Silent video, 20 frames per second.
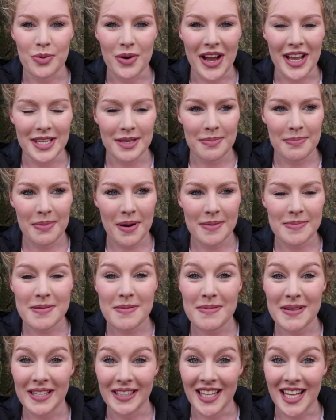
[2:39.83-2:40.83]
wise,
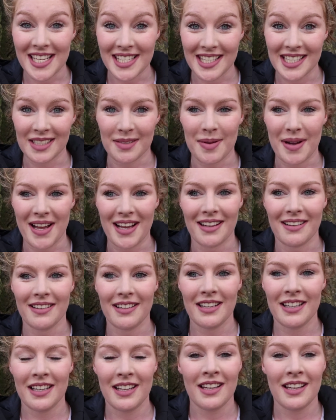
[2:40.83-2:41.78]
probably less than a mile,